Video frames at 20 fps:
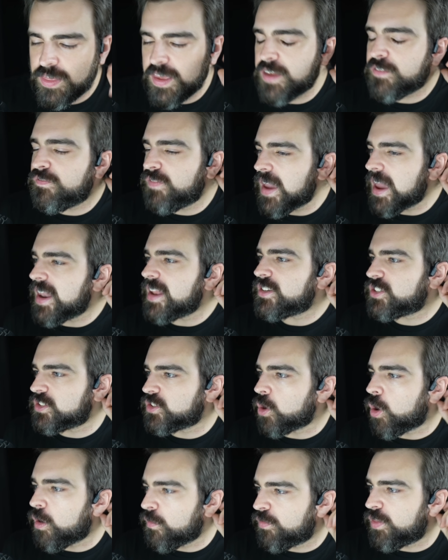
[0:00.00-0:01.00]
The
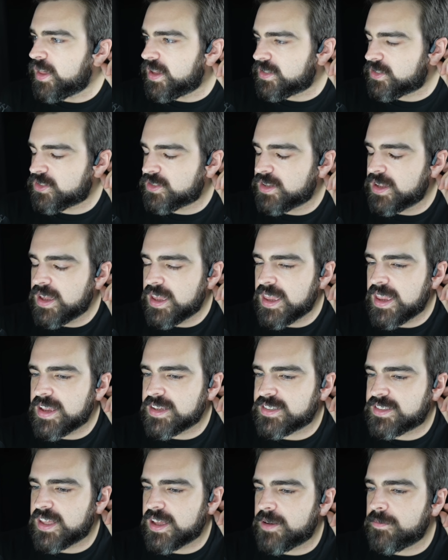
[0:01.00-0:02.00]
advantages of this
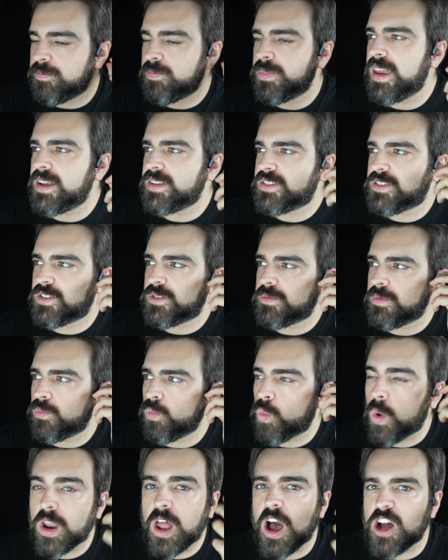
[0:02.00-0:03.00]
is that it's
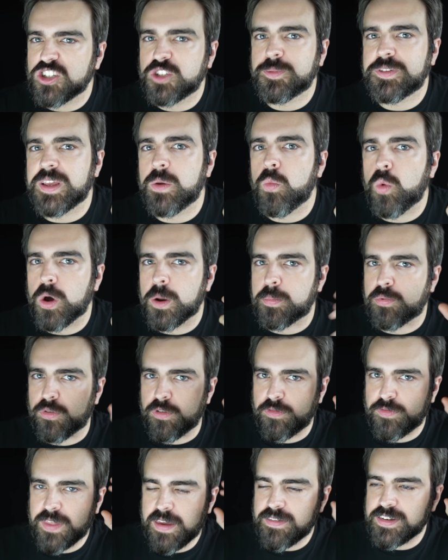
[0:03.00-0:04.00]
100%
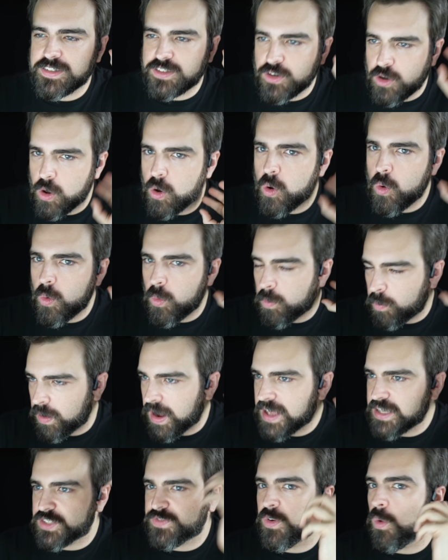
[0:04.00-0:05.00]
waterproof. There is no
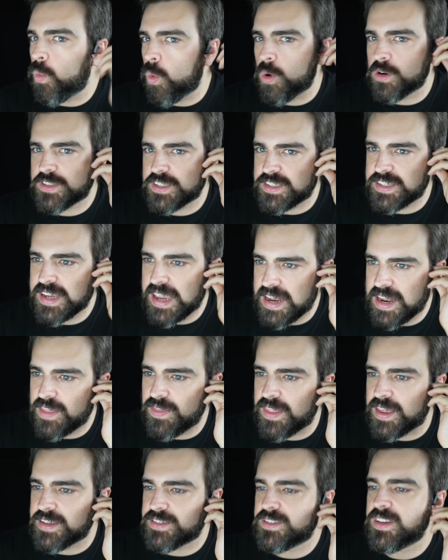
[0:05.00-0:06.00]
place for water to get
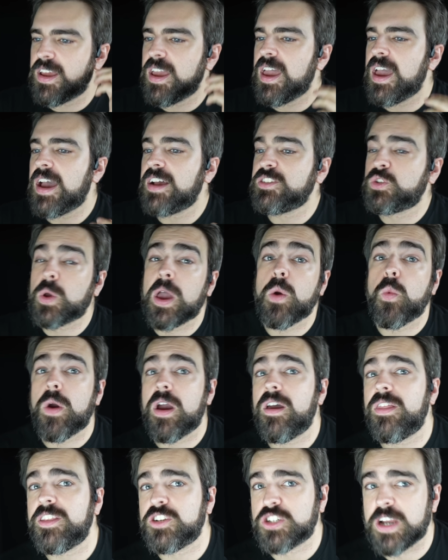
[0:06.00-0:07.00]
in this, and so I
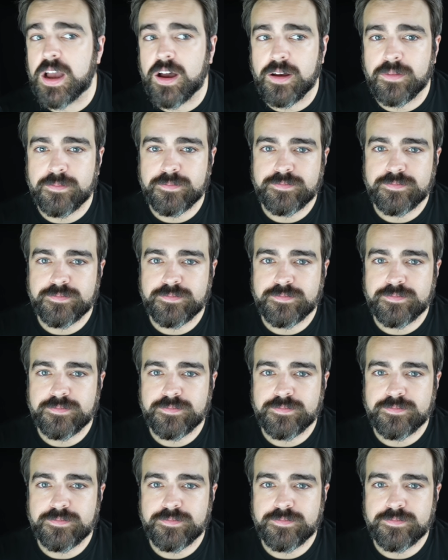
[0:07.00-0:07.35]
wear it in the shower.